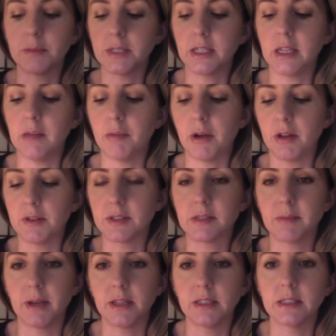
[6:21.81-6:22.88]
to keep all the
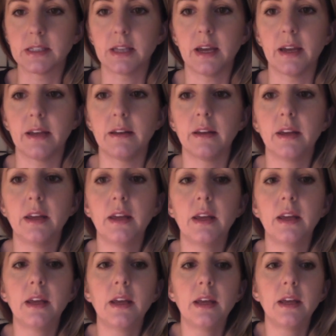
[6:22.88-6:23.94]
smell inside.
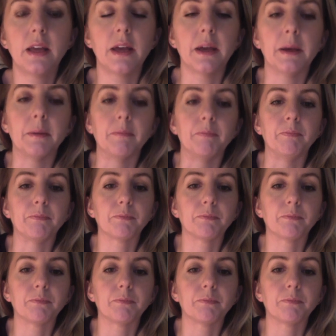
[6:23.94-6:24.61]
And